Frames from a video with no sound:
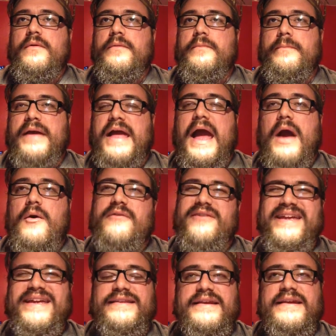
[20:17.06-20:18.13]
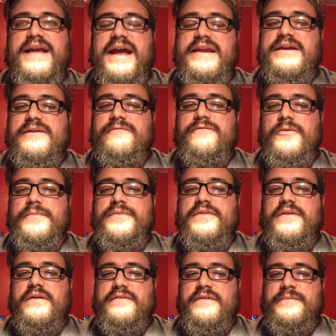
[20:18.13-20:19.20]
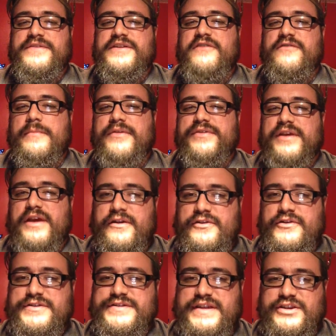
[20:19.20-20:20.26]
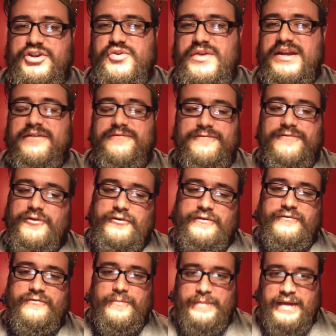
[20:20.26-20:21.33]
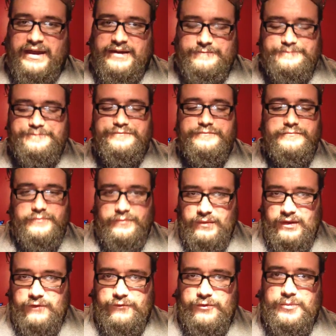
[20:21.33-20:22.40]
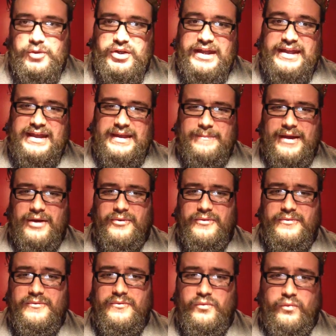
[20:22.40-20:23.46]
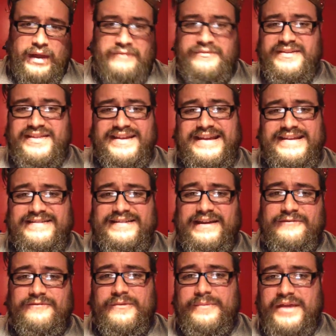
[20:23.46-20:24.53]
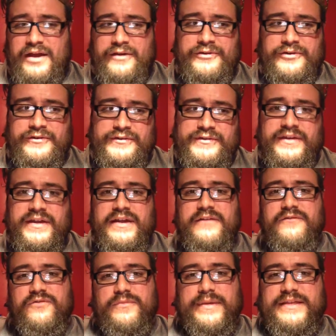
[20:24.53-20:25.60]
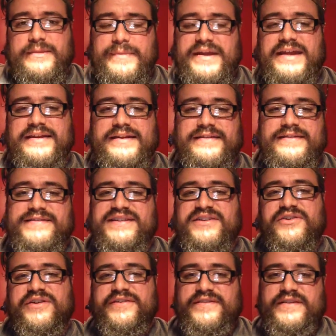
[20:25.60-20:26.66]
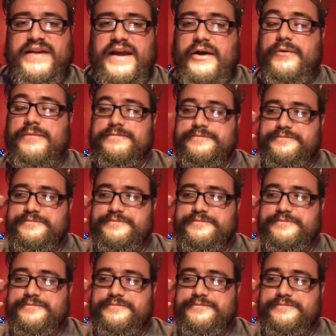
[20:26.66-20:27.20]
but however, he did kind of confirm some stuff about the others, and you can infer from that, from looking about everything he said from the others, from, like, the beginning of the series to now,